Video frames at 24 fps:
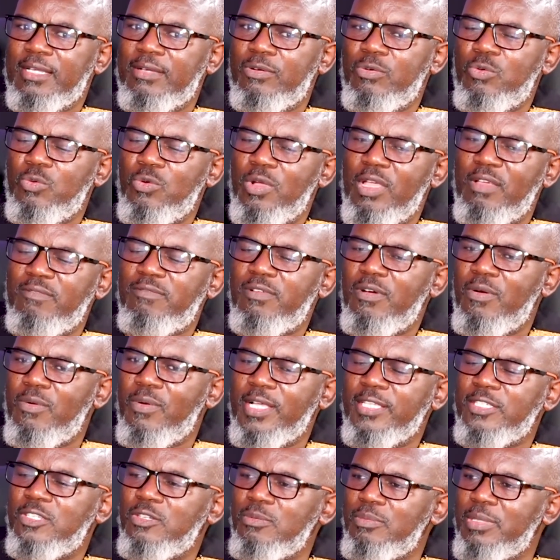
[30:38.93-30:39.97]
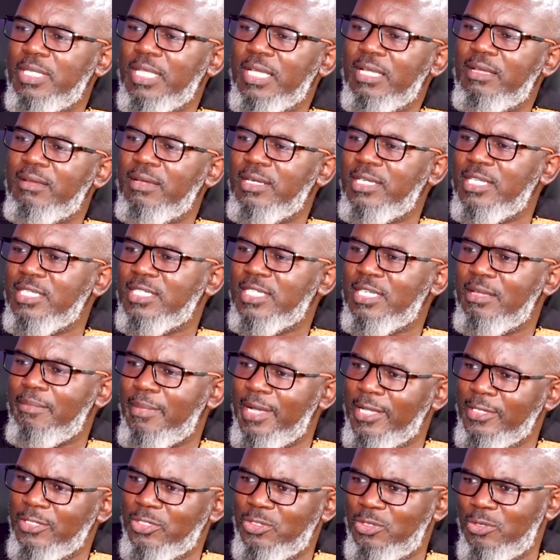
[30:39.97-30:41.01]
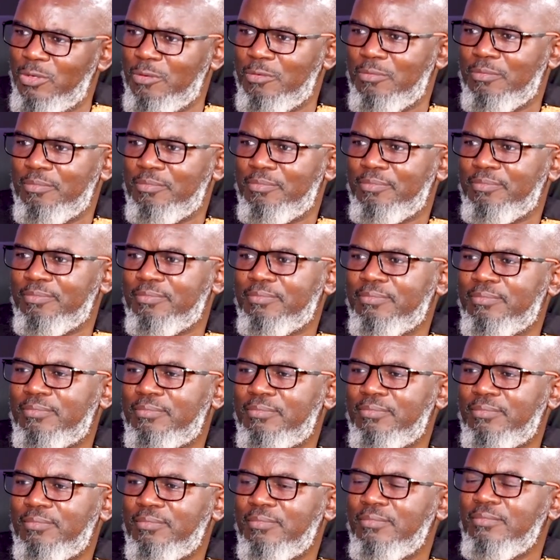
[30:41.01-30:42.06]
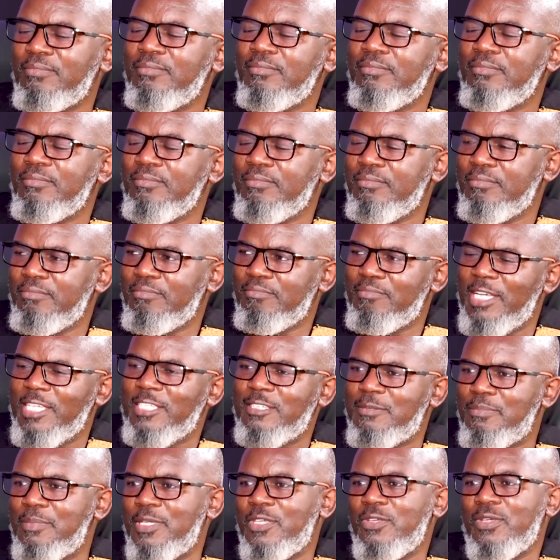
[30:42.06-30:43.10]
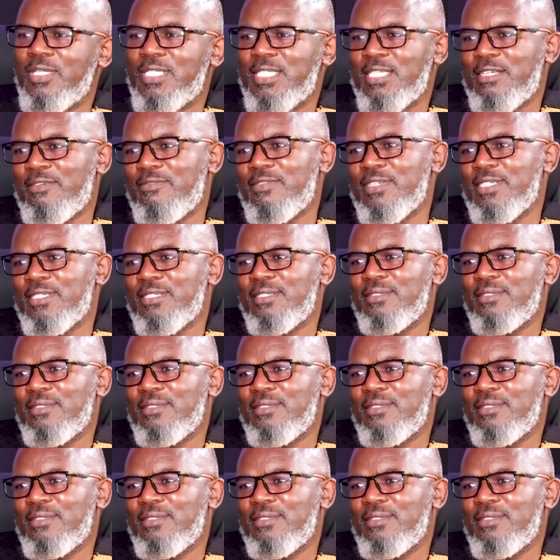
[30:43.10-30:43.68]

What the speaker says: whoever wants to be the greatest amongst you must be your servant.